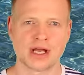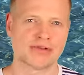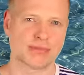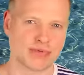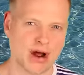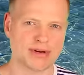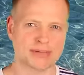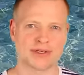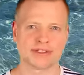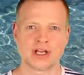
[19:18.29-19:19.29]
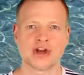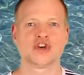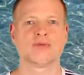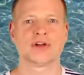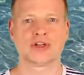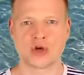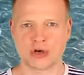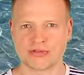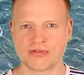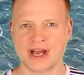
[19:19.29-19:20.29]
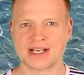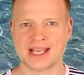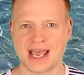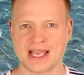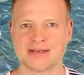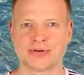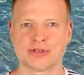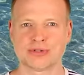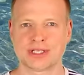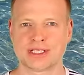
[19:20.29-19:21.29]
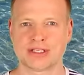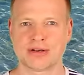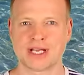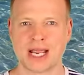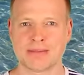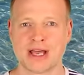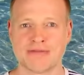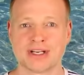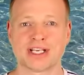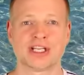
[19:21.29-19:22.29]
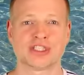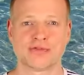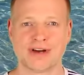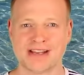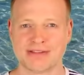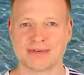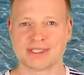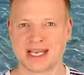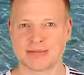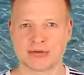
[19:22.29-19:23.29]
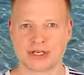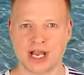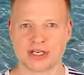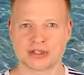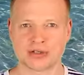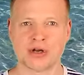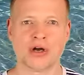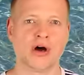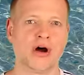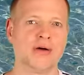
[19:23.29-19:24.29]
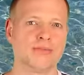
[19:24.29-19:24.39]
The problem is, you will not find eight producers in your game that can survive at the same location or,